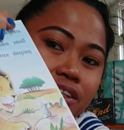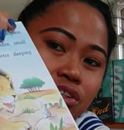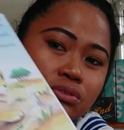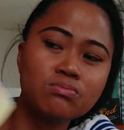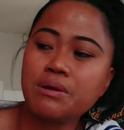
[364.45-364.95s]

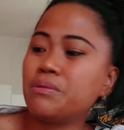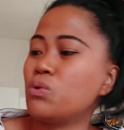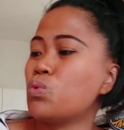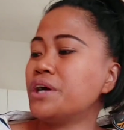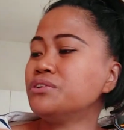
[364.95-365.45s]
there's maybe
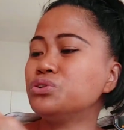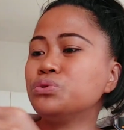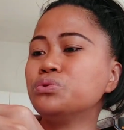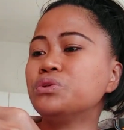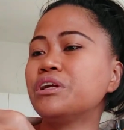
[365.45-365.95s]
1,
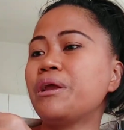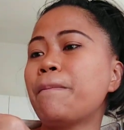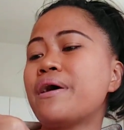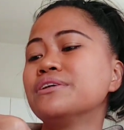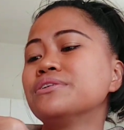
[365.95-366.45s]
2, 3
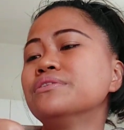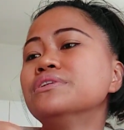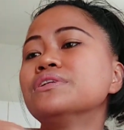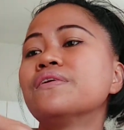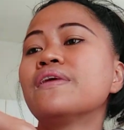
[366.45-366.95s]

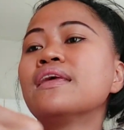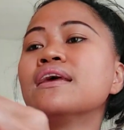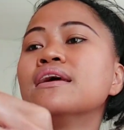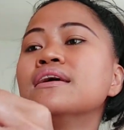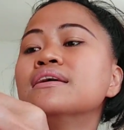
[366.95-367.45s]
puzzles.
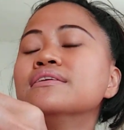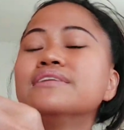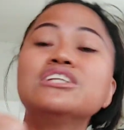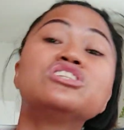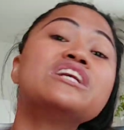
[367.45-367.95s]

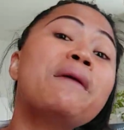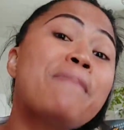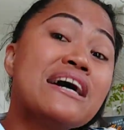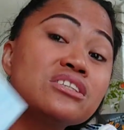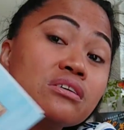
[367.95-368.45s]
There's 3
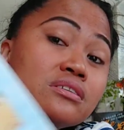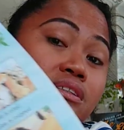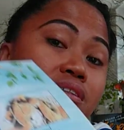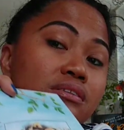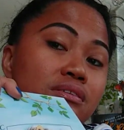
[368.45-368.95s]

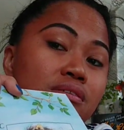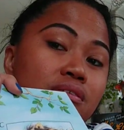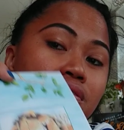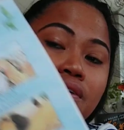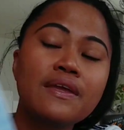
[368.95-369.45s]
puzzles.
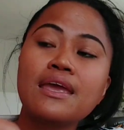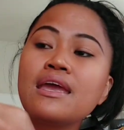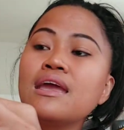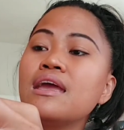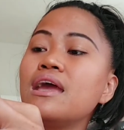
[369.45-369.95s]

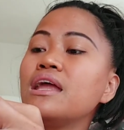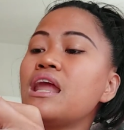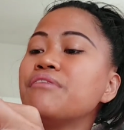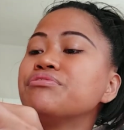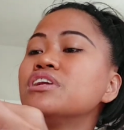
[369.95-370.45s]
And
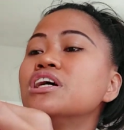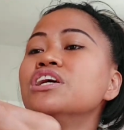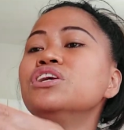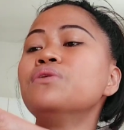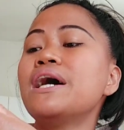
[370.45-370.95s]
after
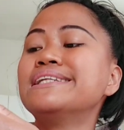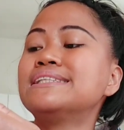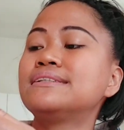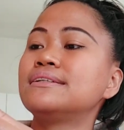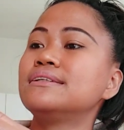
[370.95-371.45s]
you
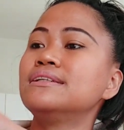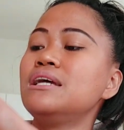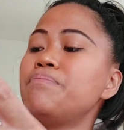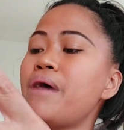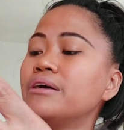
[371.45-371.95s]
answer
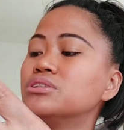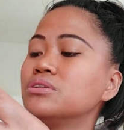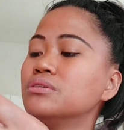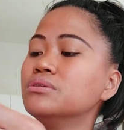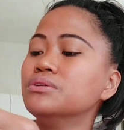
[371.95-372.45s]
the
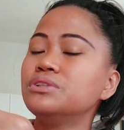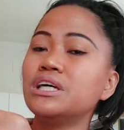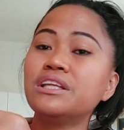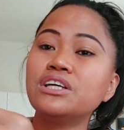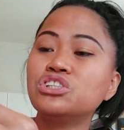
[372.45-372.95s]
puzzles
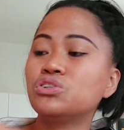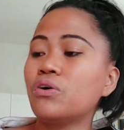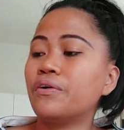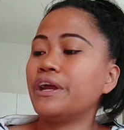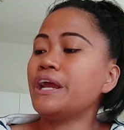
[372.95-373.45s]
and the
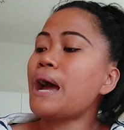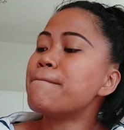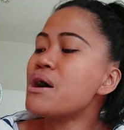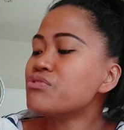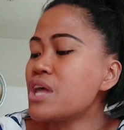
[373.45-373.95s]
story,
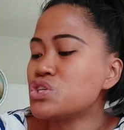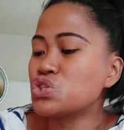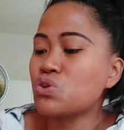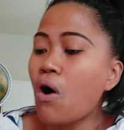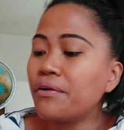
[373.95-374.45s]
about the
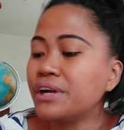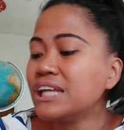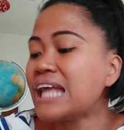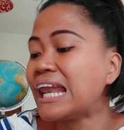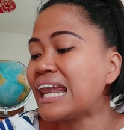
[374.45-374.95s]
story,
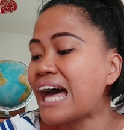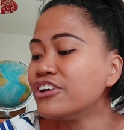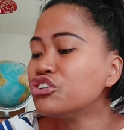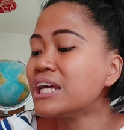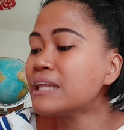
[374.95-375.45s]
The
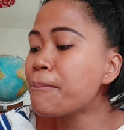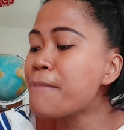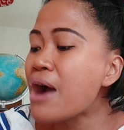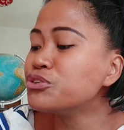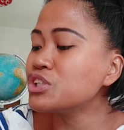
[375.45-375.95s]
Lion and the
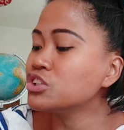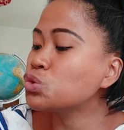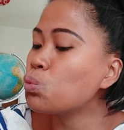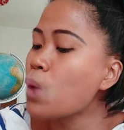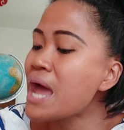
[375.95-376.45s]
Mouse
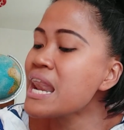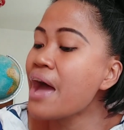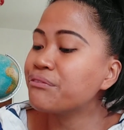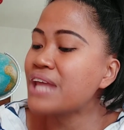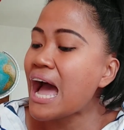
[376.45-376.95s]
is one
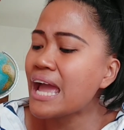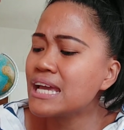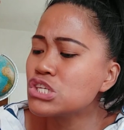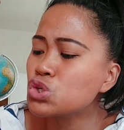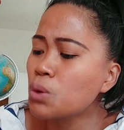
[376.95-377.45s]
of the
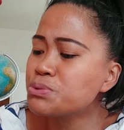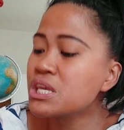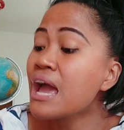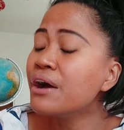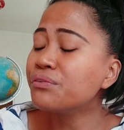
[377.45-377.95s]

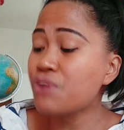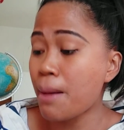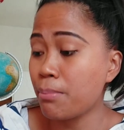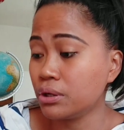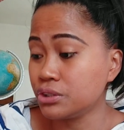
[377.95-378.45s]
Aesop's
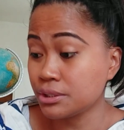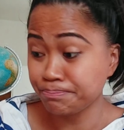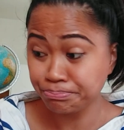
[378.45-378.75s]
fables,